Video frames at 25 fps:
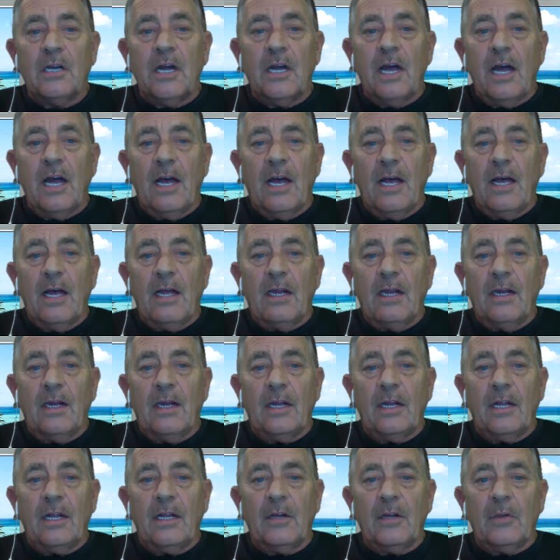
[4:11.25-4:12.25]

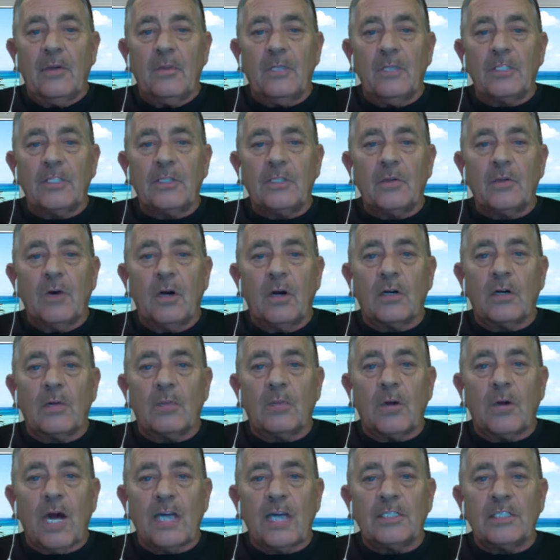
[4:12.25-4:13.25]
and that you be strong to
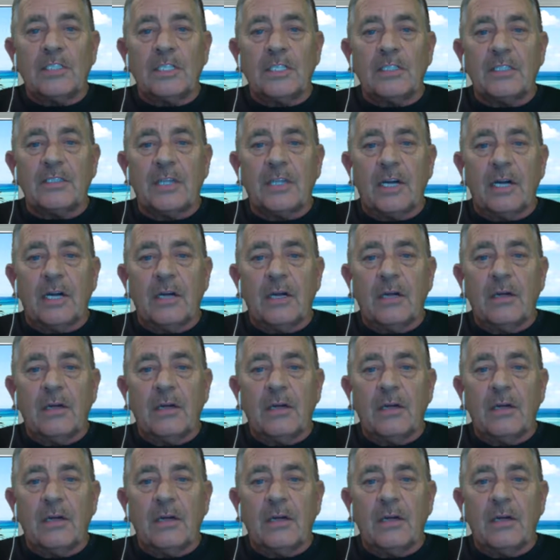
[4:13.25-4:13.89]
processing it.